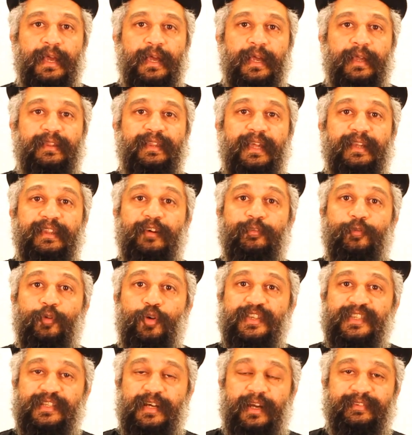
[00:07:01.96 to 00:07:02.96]
Then the
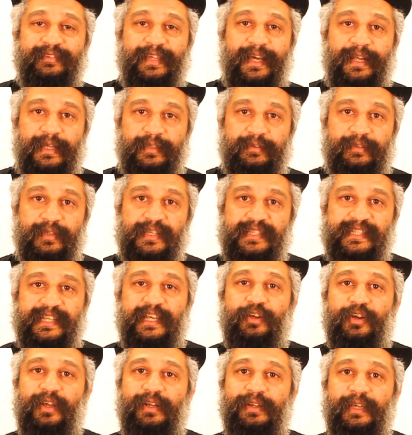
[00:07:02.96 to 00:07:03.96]
votes are tallied
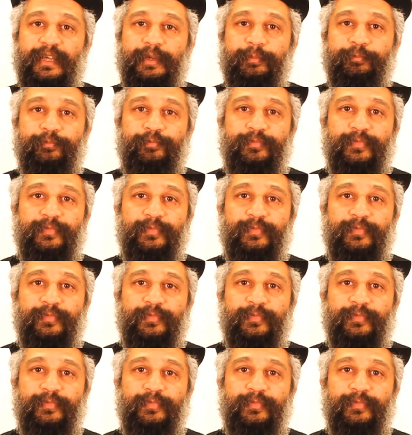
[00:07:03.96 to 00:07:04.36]
secretly,